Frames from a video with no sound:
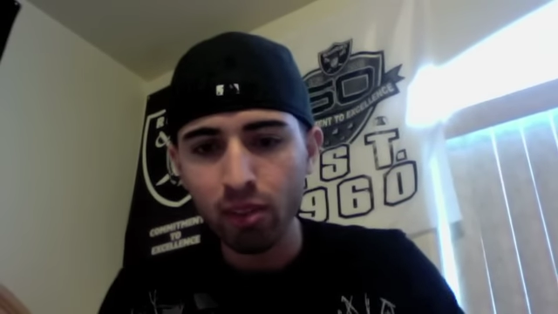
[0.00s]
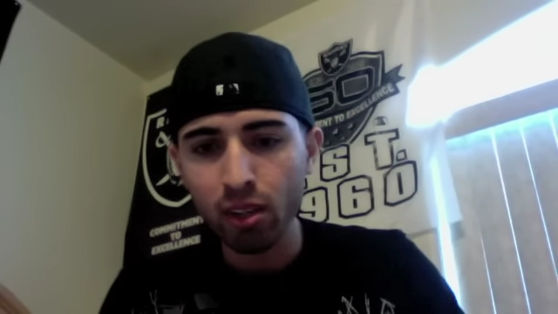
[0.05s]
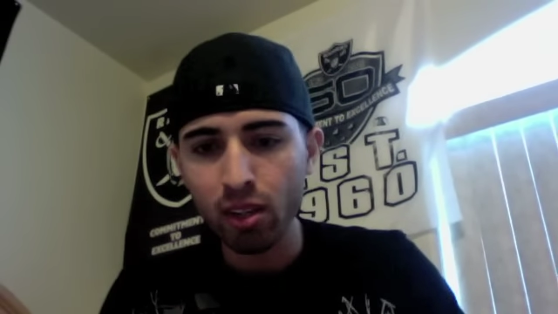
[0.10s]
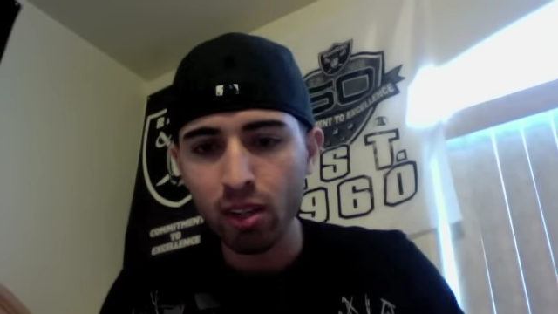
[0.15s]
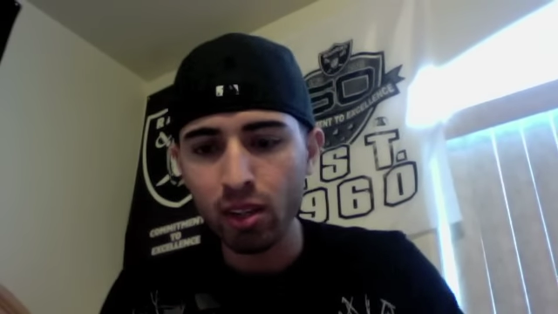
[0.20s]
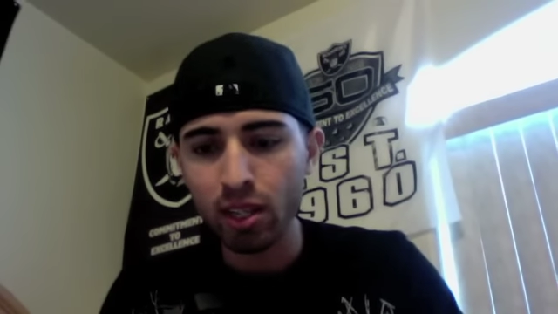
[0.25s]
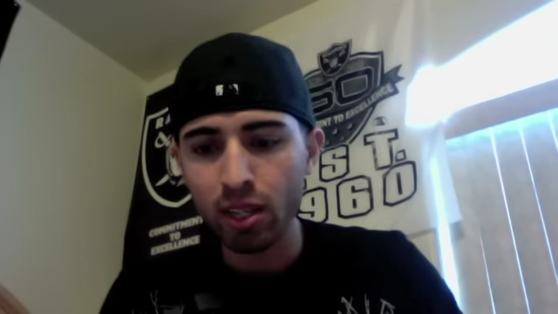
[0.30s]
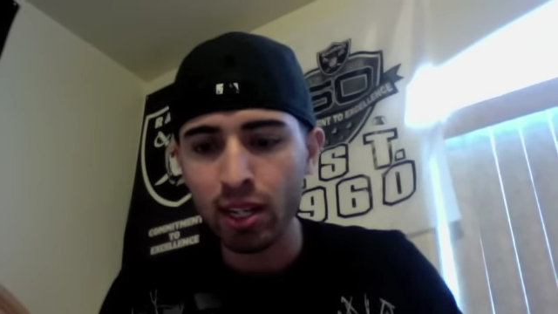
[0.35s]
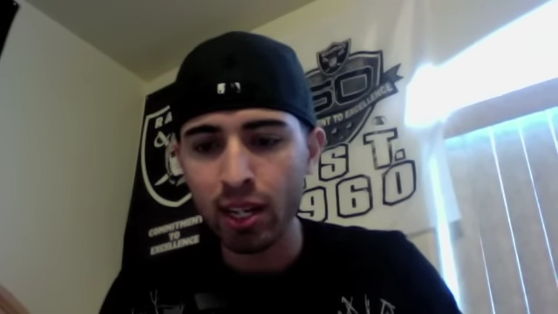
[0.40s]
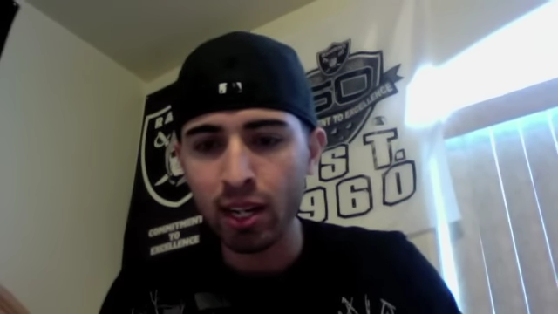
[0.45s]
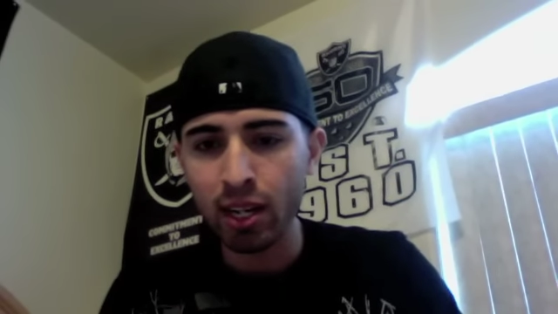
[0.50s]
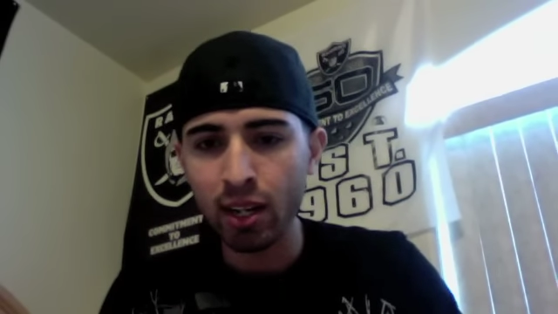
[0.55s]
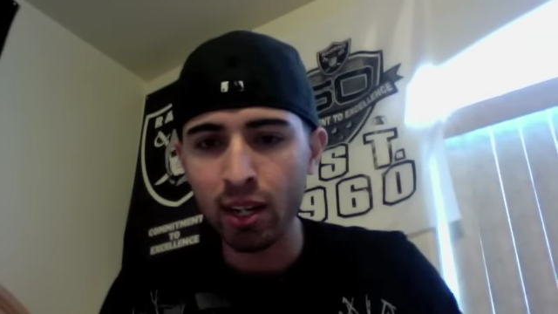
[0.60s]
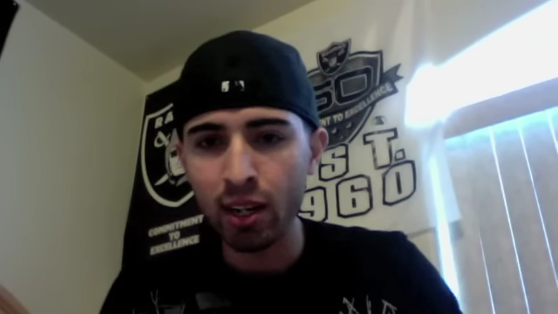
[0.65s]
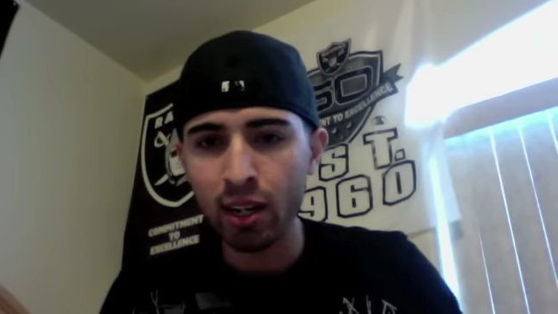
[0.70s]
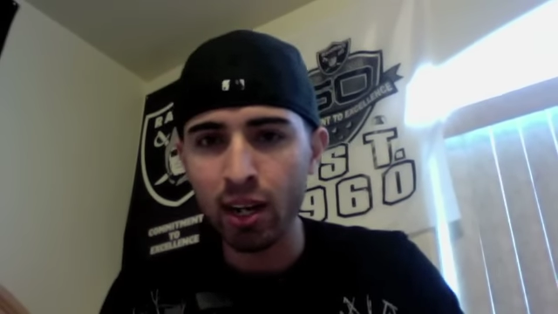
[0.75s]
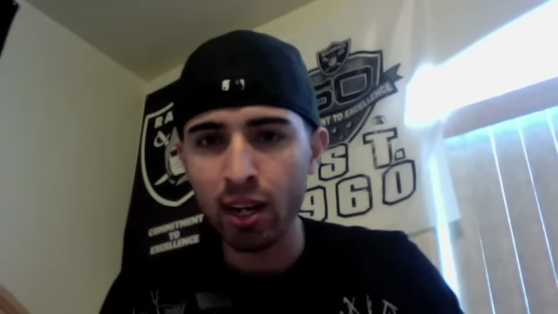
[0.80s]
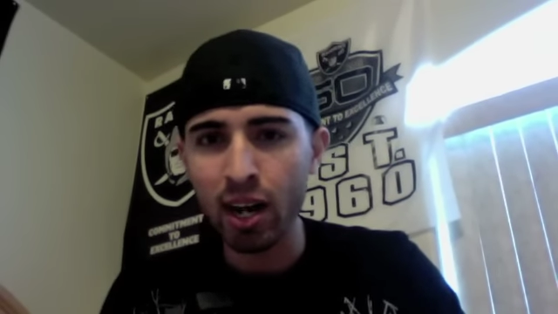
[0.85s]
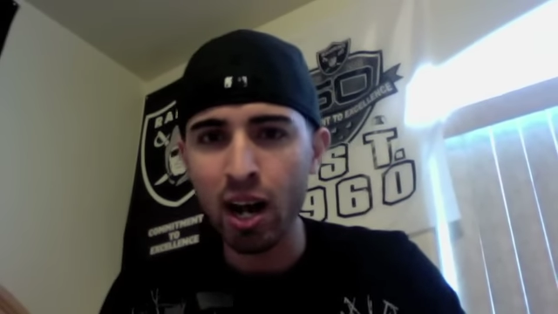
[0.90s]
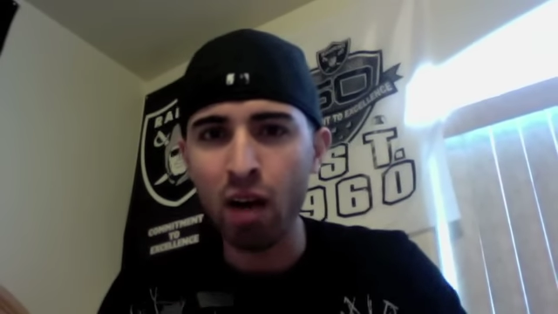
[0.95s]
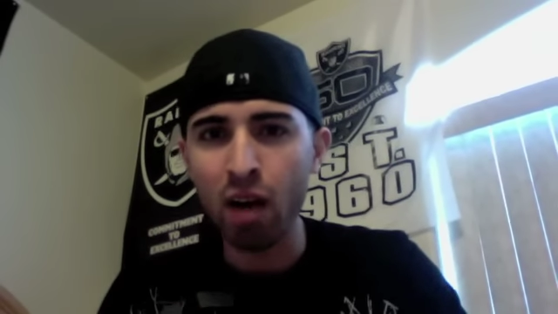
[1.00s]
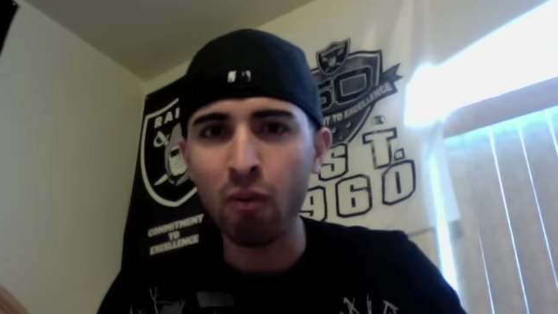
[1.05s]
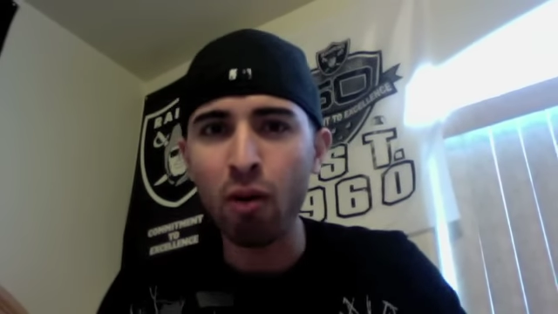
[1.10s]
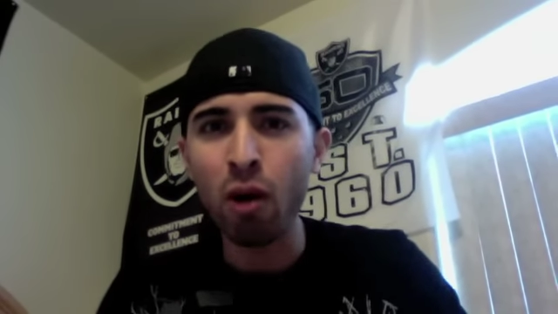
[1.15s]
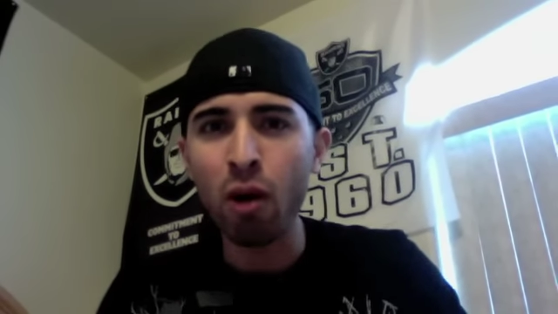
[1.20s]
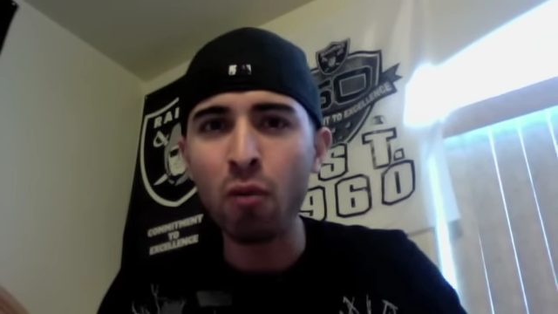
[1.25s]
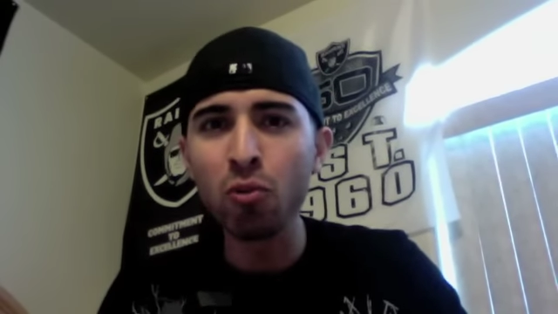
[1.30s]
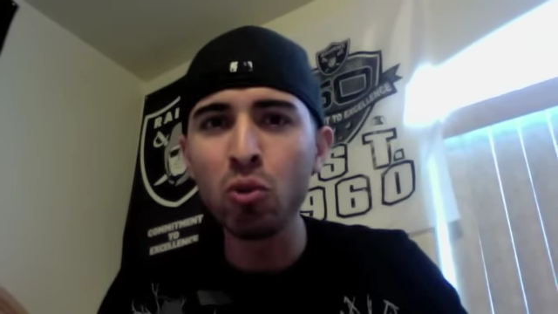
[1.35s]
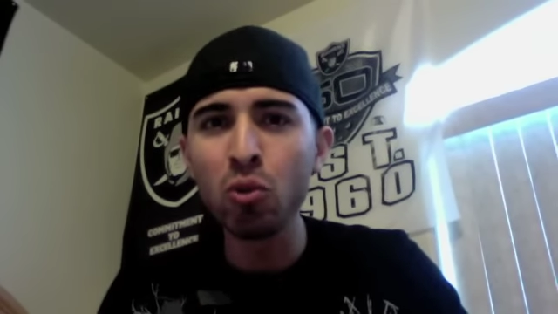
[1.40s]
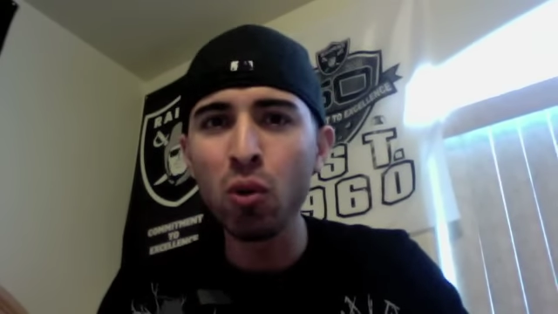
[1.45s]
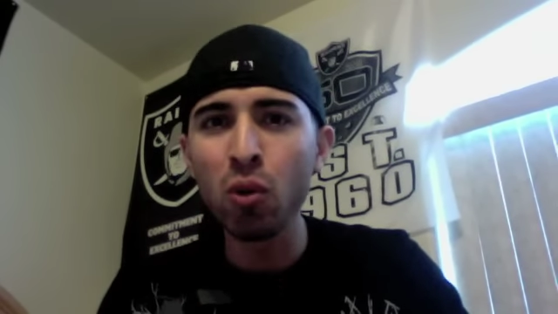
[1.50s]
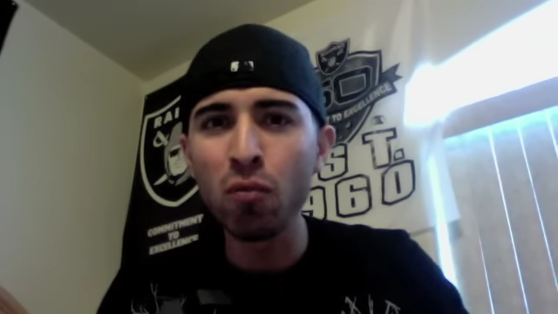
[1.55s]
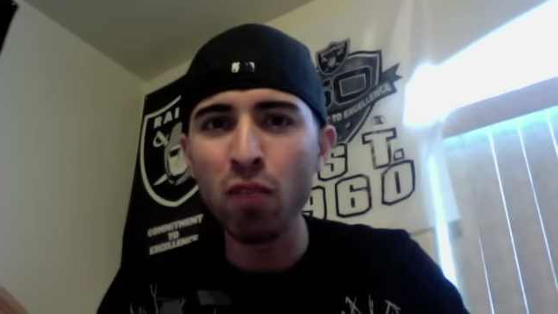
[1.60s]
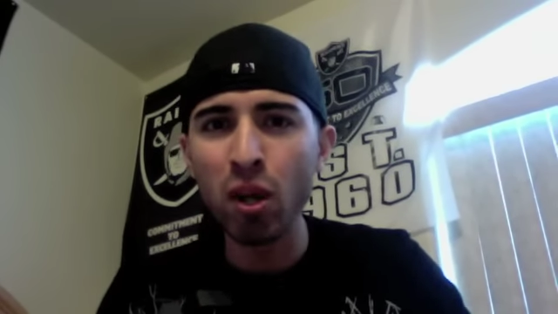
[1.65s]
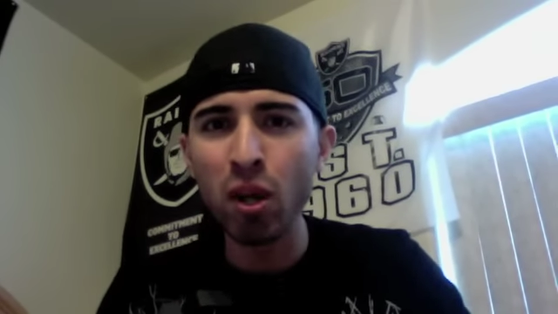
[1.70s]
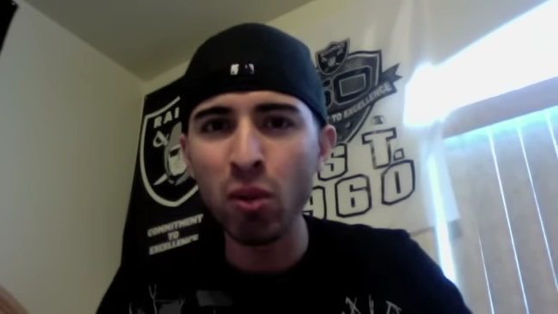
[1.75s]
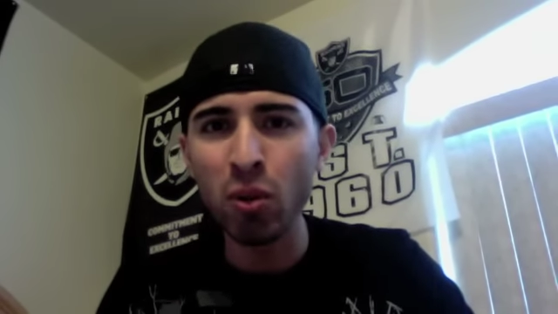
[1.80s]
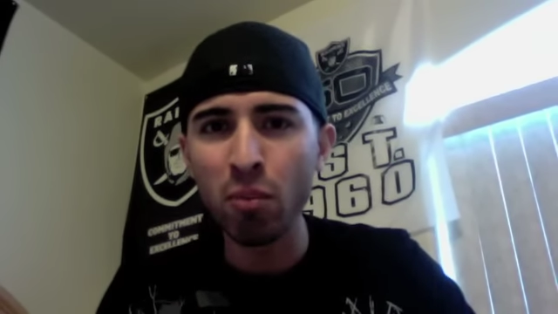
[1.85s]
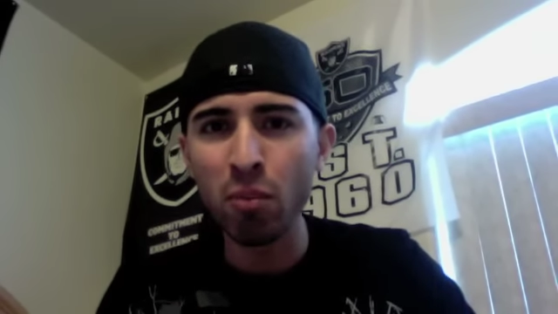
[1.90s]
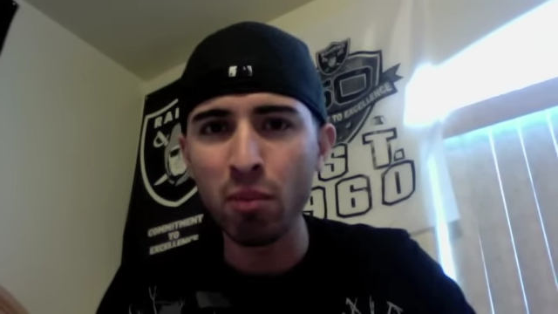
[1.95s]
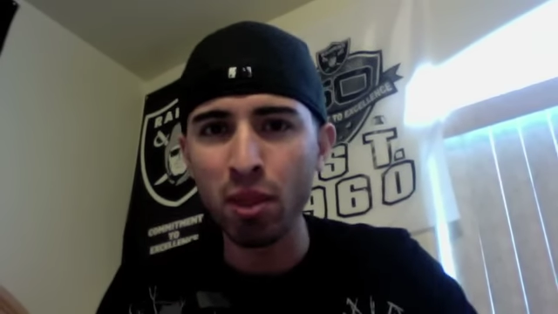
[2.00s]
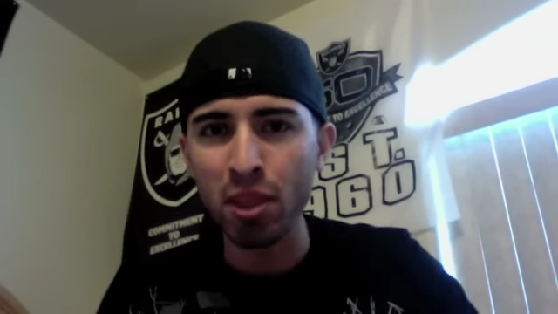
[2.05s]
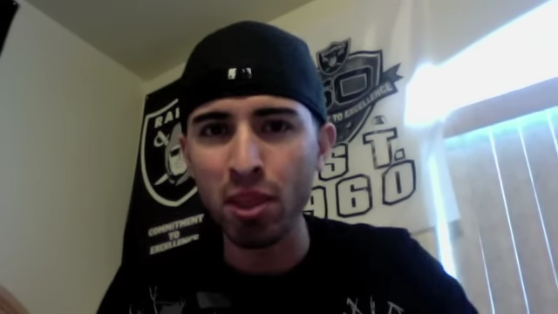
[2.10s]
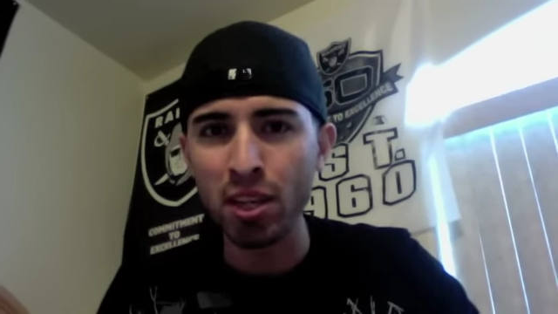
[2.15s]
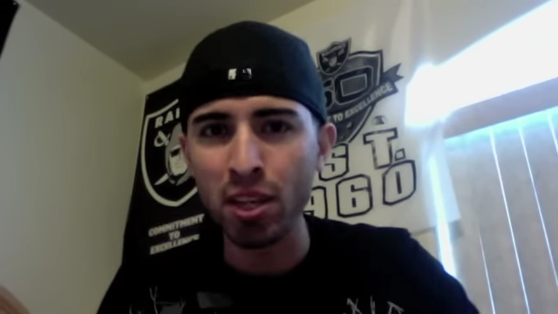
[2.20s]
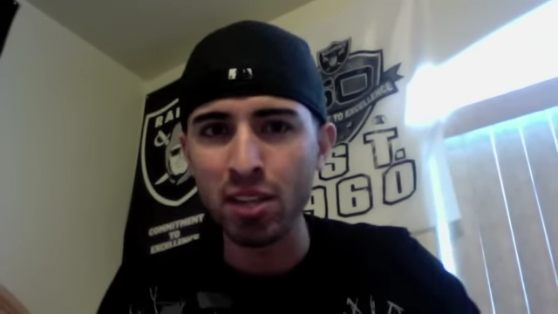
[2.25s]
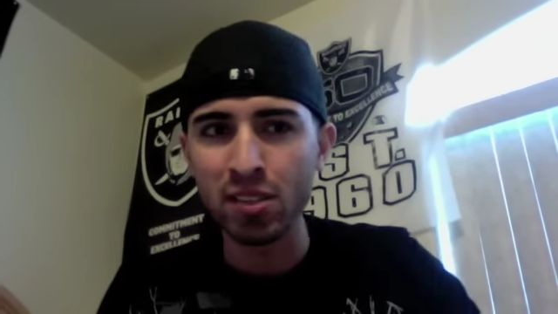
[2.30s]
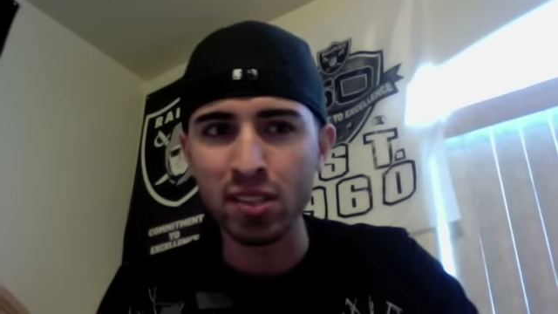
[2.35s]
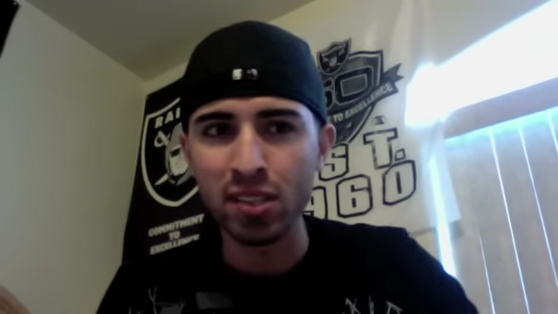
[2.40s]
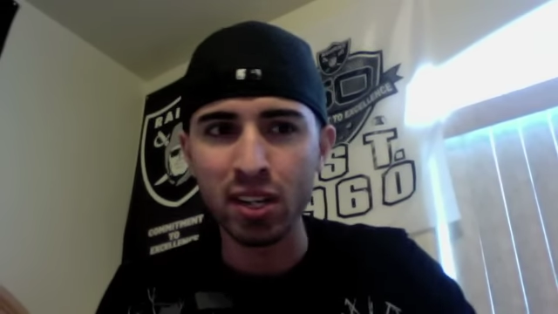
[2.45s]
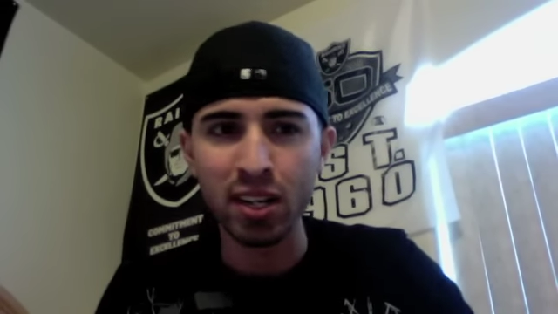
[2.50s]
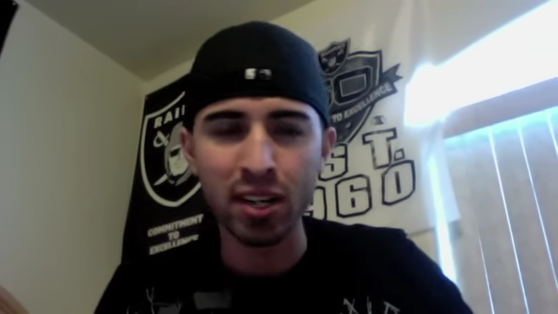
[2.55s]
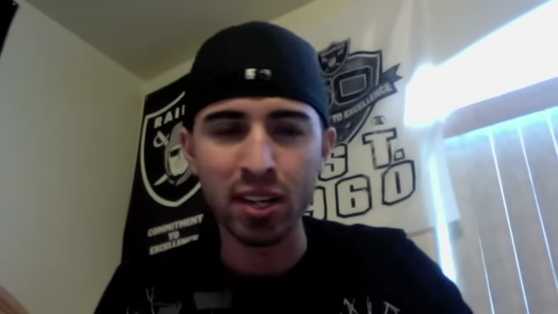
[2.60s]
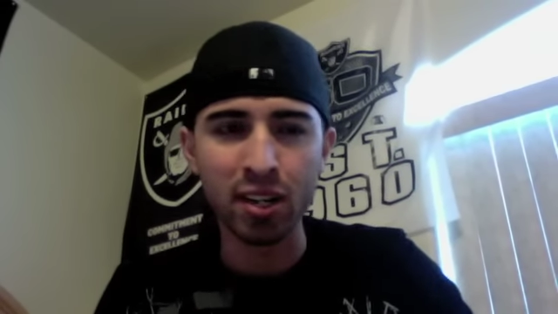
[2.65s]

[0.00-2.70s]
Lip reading: And I'll do a follow-up on this on a